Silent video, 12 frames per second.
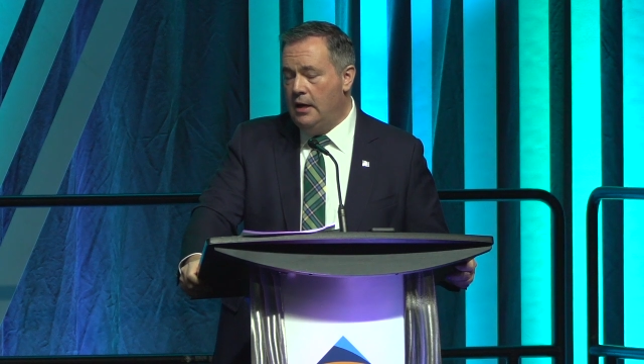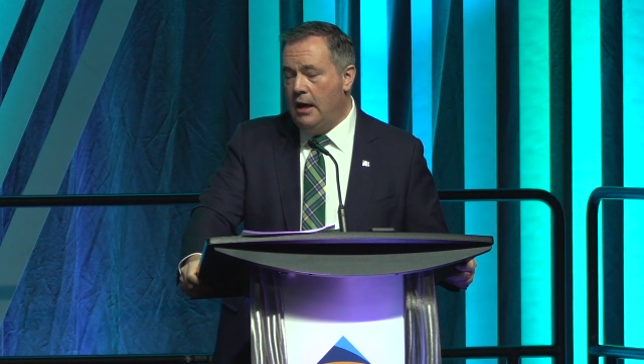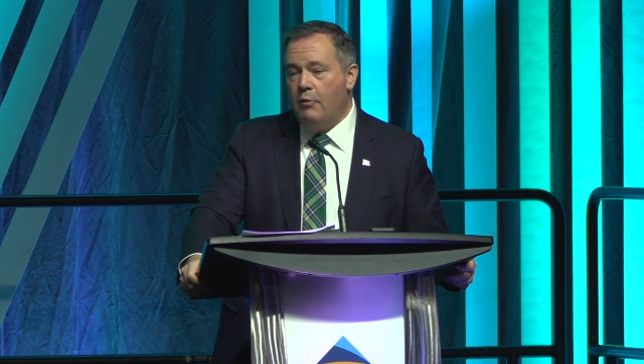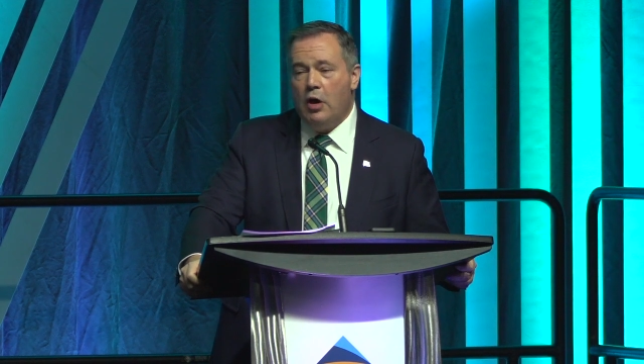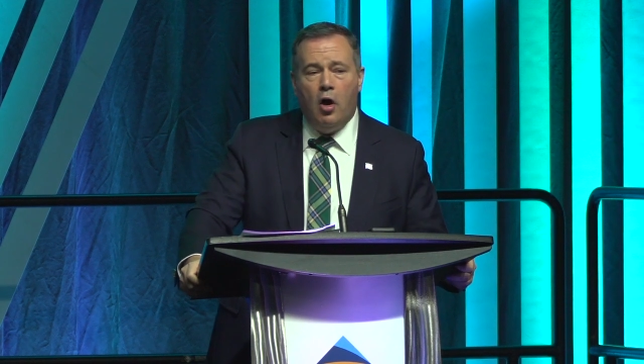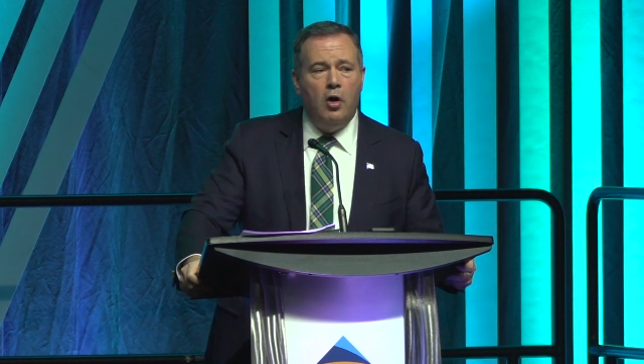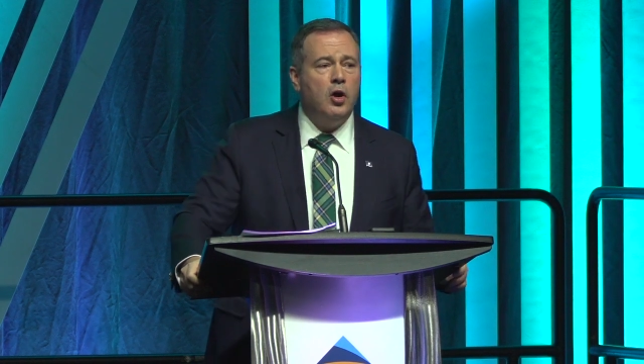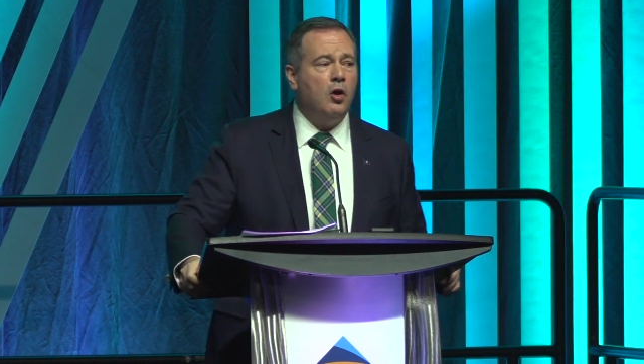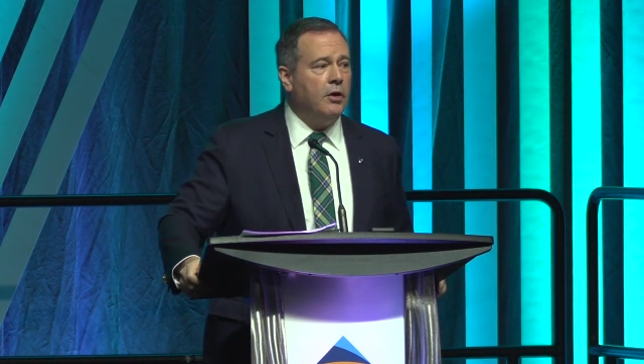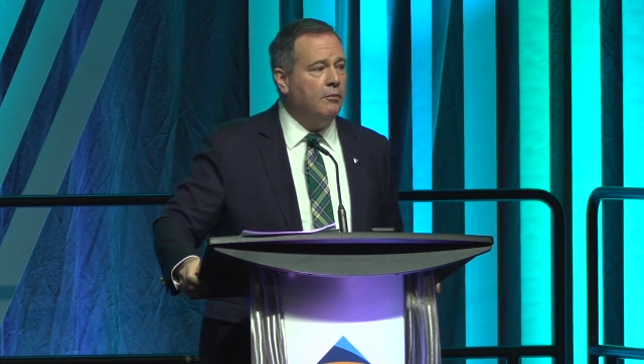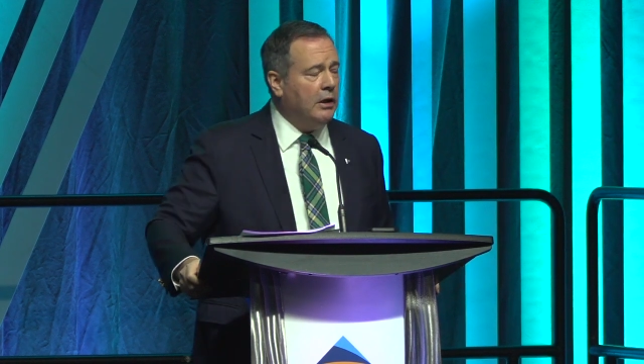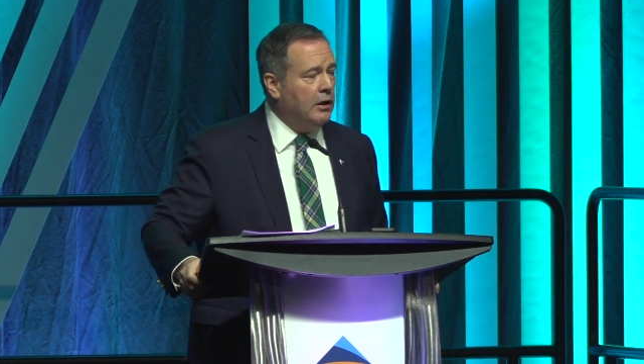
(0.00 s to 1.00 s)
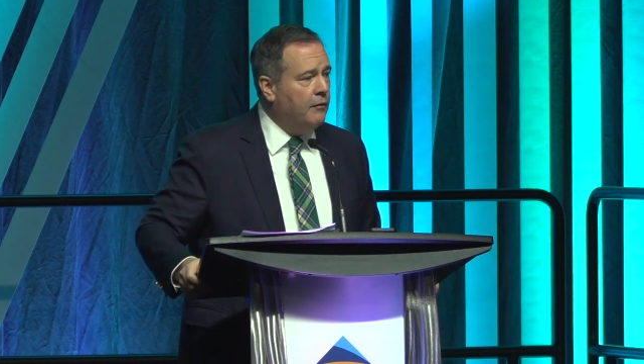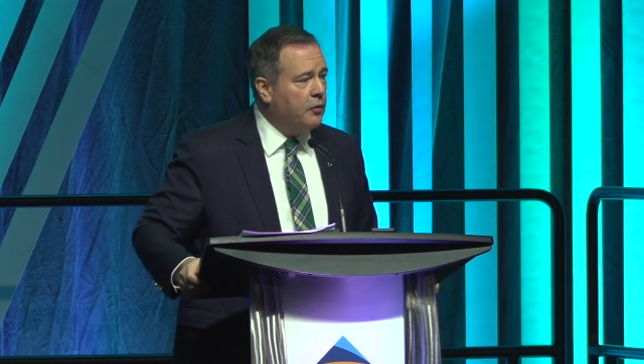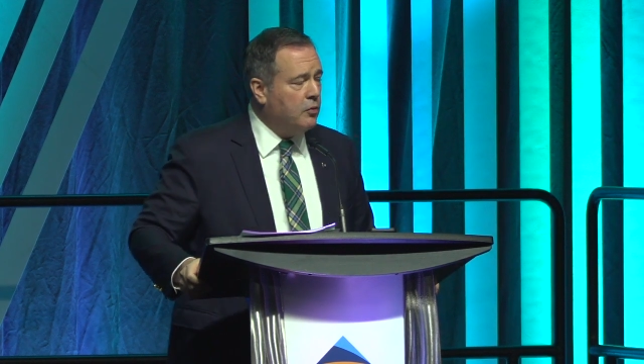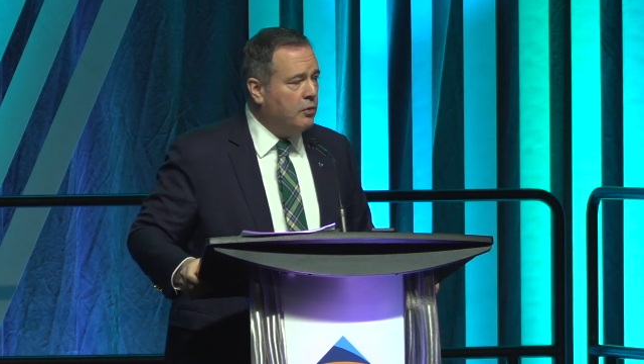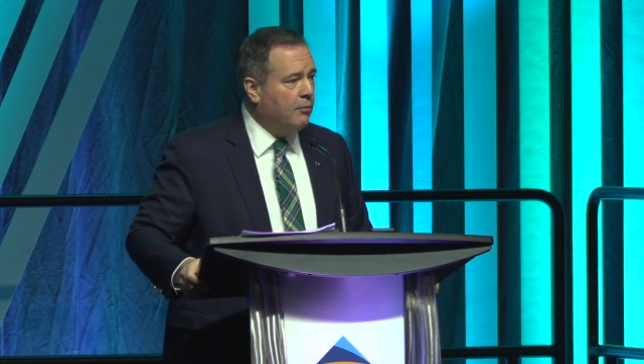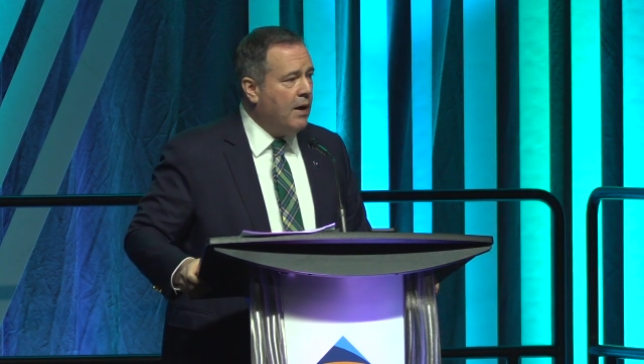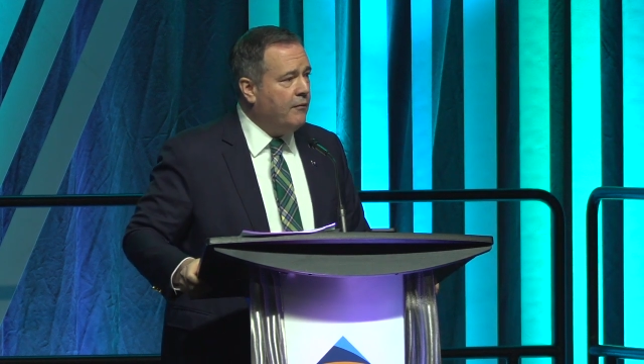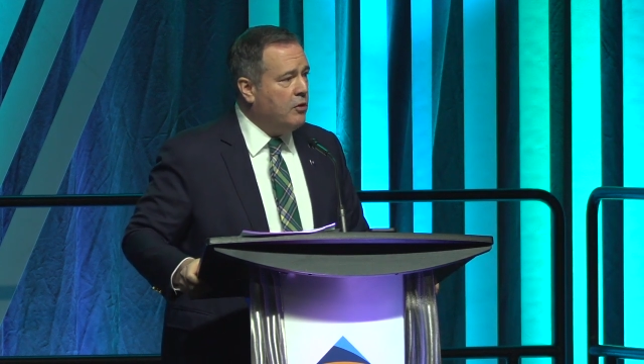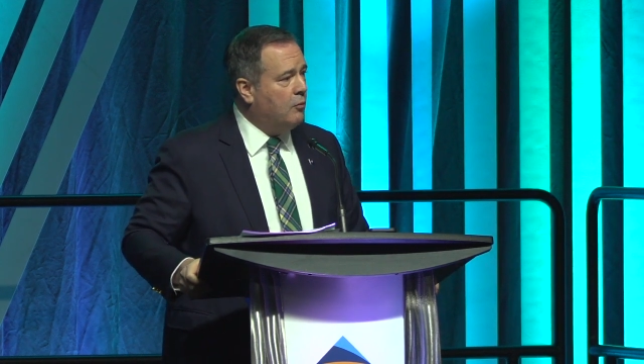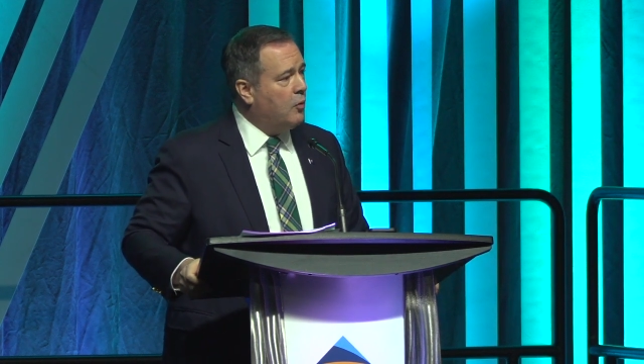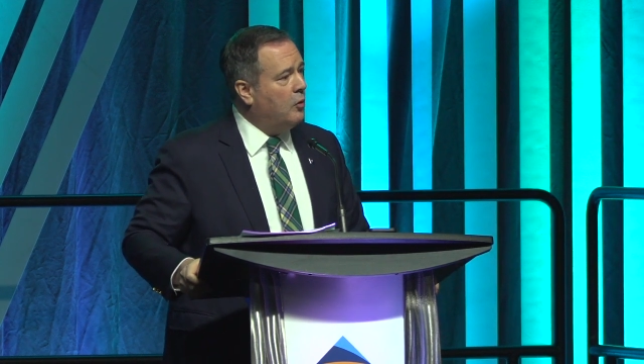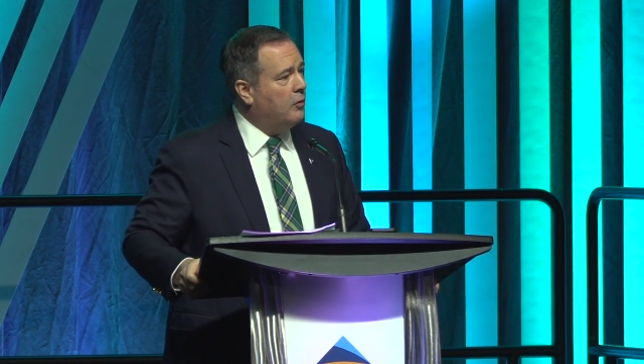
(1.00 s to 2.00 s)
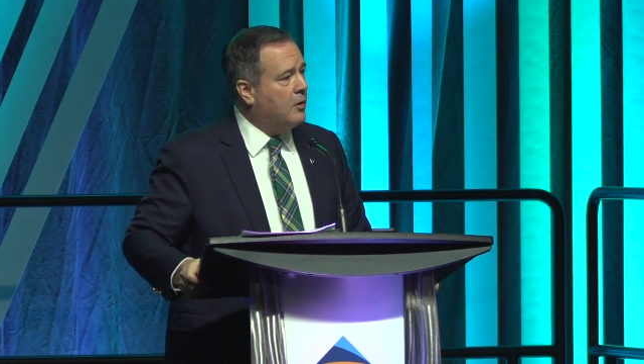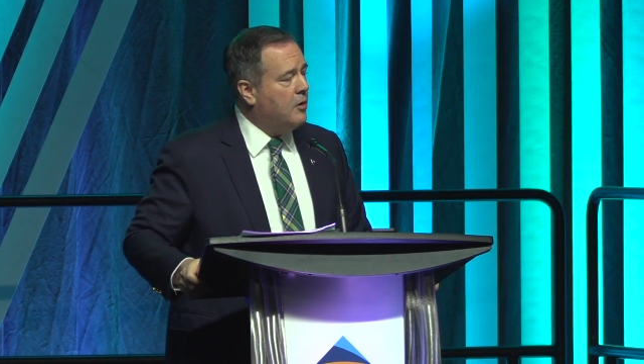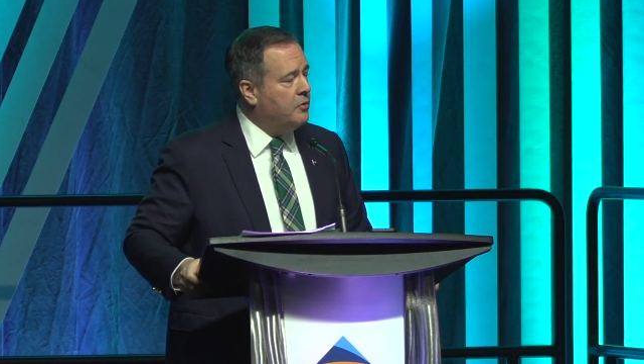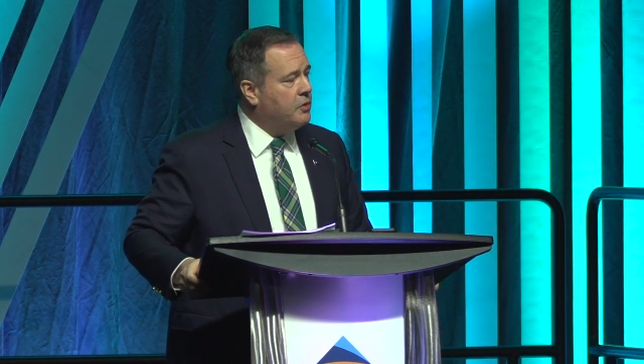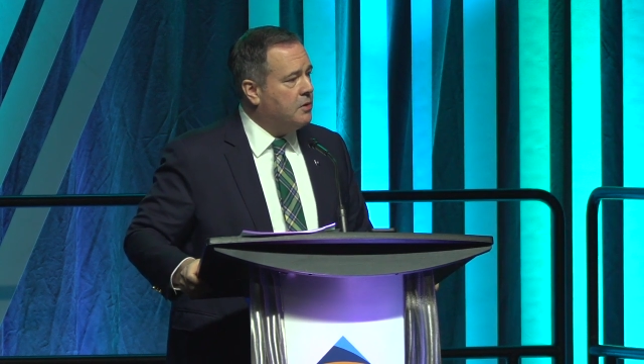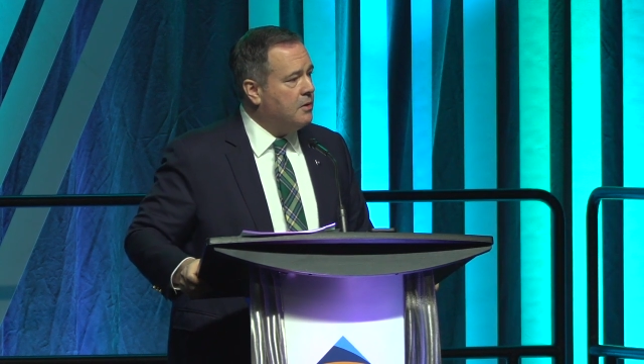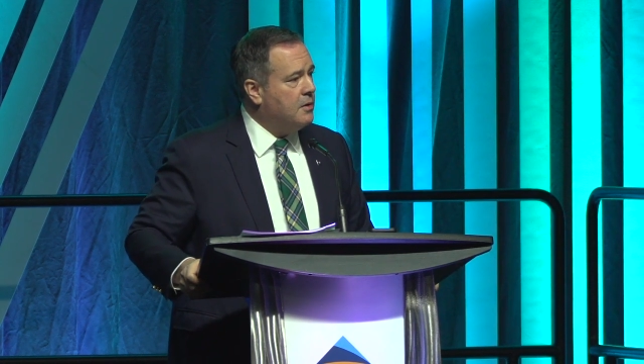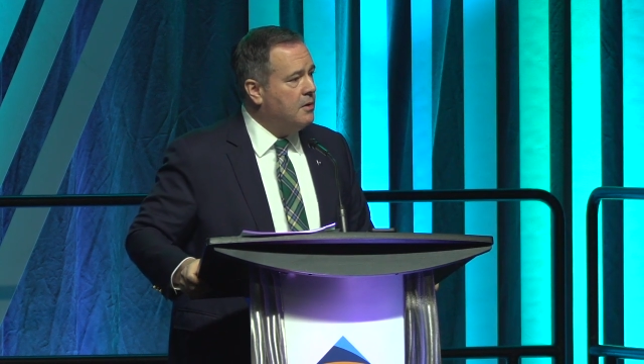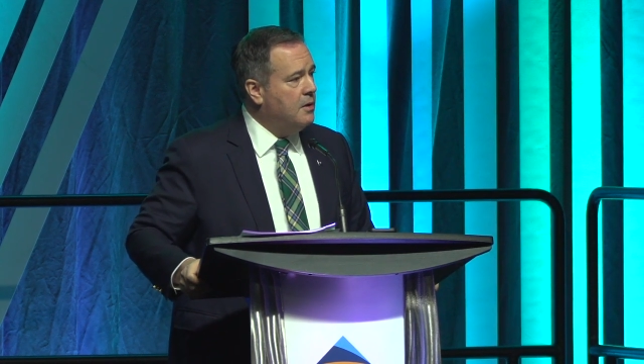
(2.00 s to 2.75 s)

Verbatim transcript: And we all know that we lived through the revenue roller coaster.